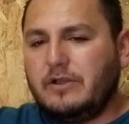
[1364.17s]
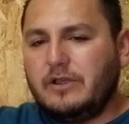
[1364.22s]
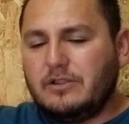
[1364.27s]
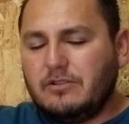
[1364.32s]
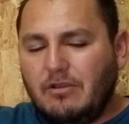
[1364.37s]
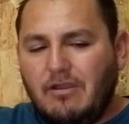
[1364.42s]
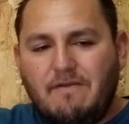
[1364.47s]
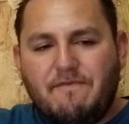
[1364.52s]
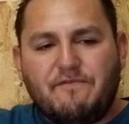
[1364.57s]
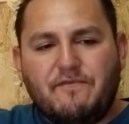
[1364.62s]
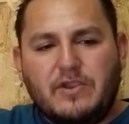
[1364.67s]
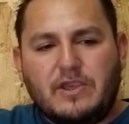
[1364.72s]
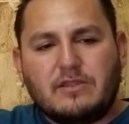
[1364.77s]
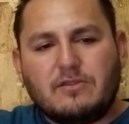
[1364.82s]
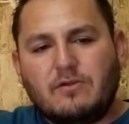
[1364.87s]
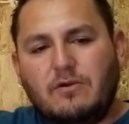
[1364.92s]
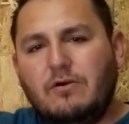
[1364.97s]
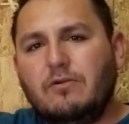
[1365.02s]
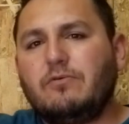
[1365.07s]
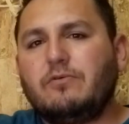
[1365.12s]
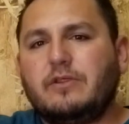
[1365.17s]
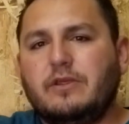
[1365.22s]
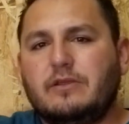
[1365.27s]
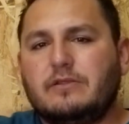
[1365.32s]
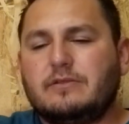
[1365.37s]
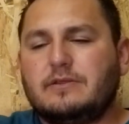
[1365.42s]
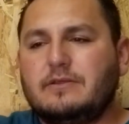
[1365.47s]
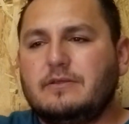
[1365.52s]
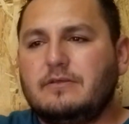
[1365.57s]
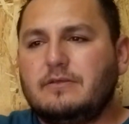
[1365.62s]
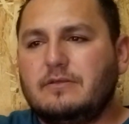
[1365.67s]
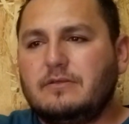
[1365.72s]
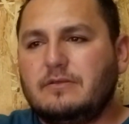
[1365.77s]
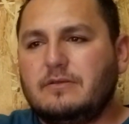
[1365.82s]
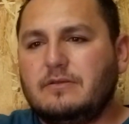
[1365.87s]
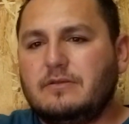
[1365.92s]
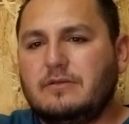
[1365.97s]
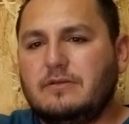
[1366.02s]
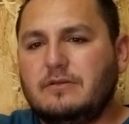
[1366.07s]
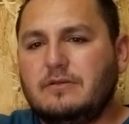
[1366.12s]
So until I fix all of
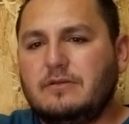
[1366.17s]
this,